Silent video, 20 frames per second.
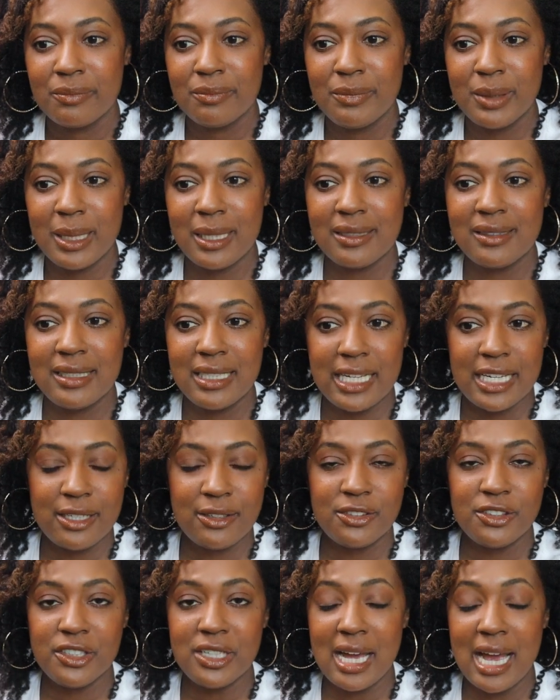Because the
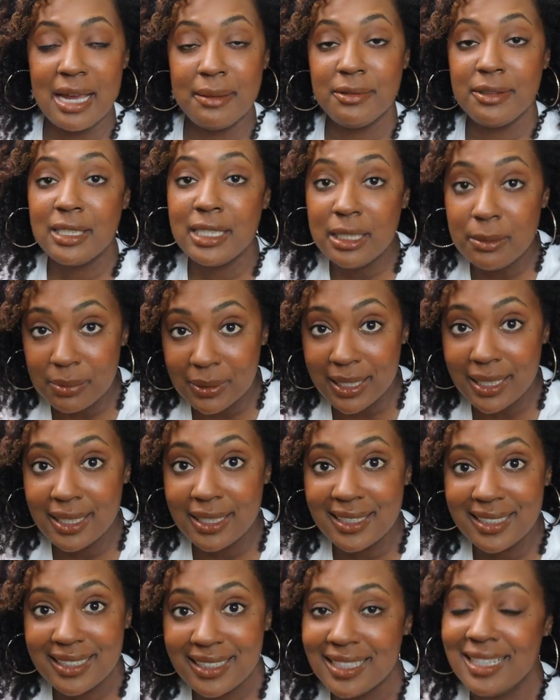energy I'm
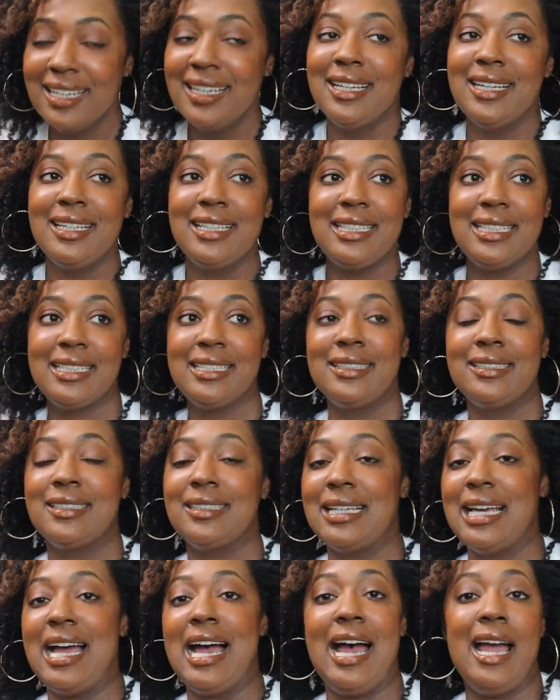keeping is,
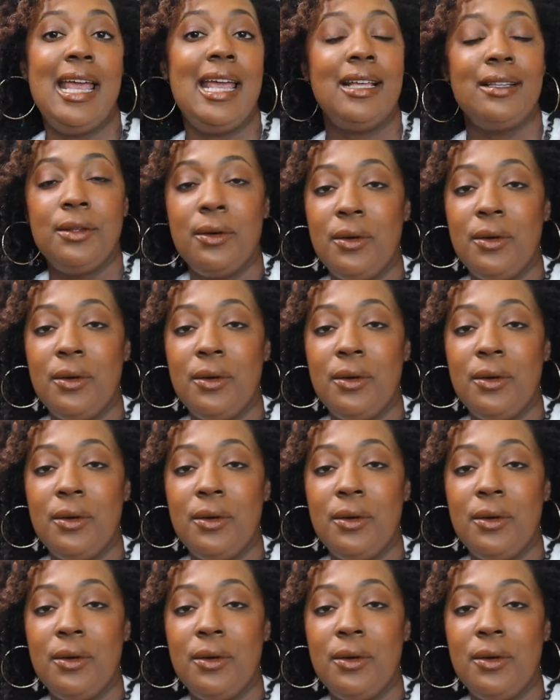I ain't